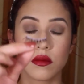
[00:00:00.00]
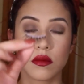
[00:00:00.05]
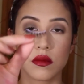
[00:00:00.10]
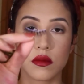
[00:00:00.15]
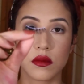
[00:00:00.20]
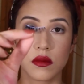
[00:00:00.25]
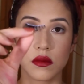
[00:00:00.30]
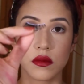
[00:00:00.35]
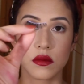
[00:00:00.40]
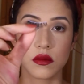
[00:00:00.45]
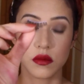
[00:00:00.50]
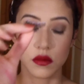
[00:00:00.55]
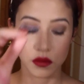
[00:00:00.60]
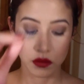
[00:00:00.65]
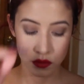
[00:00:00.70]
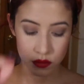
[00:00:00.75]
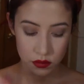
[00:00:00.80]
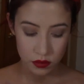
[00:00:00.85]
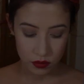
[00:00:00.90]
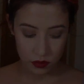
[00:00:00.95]
on my
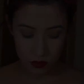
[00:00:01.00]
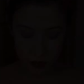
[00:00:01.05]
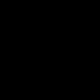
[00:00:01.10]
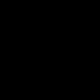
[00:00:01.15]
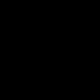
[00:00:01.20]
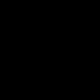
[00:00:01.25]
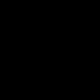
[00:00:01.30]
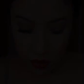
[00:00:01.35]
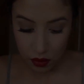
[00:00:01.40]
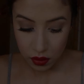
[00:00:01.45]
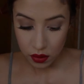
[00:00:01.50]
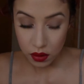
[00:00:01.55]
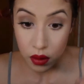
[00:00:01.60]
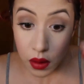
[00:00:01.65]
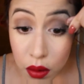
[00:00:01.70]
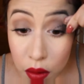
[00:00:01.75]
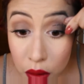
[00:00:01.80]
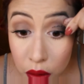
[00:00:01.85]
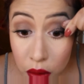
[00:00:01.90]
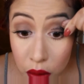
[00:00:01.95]
eyes, then
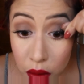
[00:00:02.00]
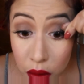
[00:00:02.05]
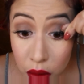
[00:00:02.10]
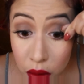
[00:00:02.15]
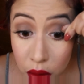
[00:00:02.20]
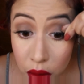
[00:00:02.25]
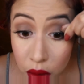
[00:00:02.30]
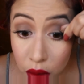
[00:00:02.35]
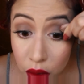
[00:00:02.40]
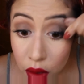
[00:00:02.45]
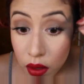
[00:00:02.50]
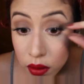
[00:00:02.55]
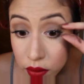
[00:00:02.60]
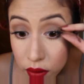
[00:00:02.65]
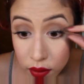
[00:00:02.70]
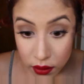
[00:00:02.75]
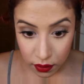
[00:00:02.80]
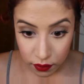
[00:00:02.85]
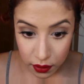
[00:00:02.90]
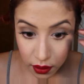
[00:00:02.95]
use um,
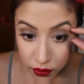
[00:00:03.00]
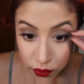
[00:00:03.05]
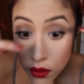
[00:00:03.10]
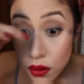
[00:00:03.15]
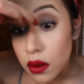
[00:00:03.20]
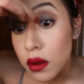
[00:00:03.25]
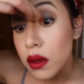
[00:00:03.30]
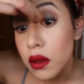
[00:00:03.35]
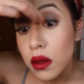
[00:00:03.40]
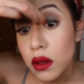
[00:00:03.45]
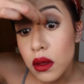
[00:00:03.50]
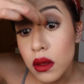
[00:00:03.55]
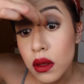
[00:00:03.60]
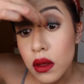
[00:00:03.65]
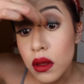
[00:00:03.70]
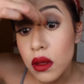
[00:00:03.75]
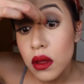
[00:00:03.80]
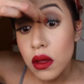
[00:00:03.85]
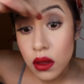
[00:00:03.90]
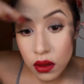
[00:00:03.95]
the Ardell
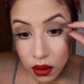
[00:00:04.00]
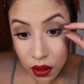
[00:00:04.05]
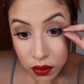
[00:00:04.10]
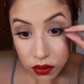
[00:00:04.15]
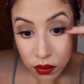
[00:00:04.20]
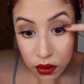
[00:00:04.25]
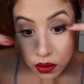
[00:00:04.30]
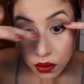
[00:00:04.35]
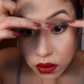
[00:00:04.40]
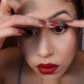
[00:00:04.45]
Demi lashes, I